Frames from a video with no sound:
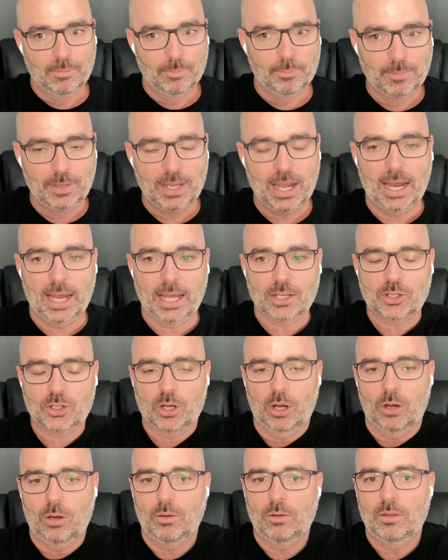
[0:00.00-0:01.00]
Yeah,
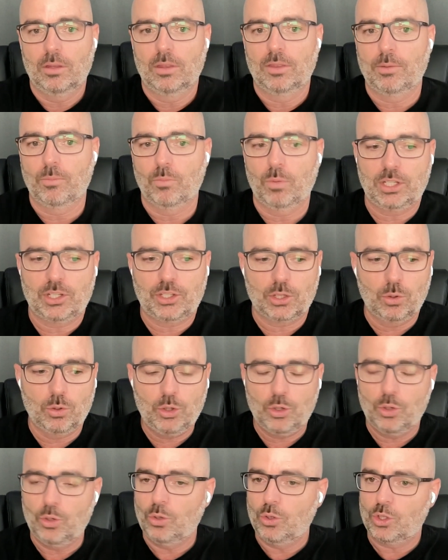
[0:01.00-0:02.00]
so we still
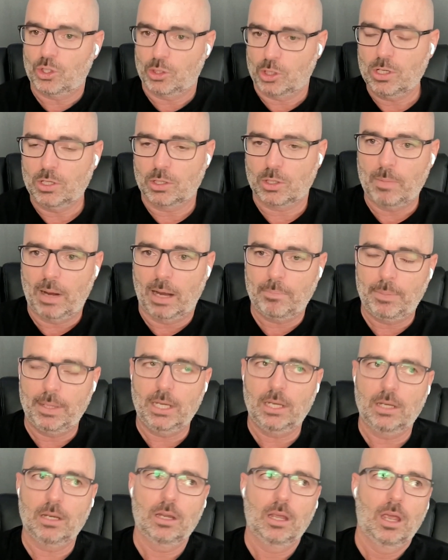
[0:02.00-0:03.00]
use smart
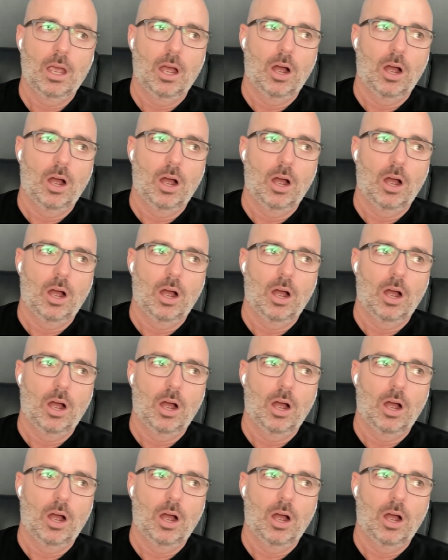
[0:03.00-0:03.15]
bidding.